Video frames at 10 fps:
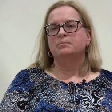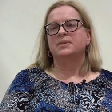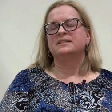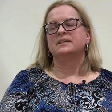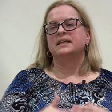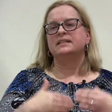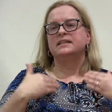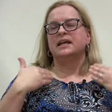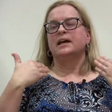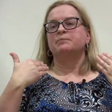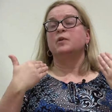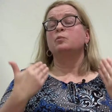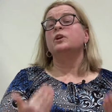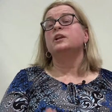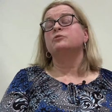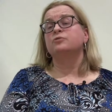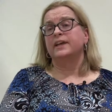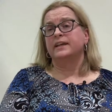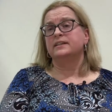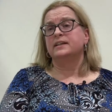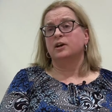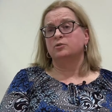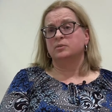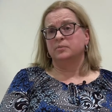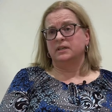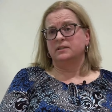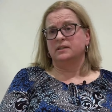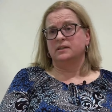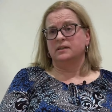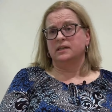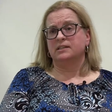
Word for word: But it um, will create accountability.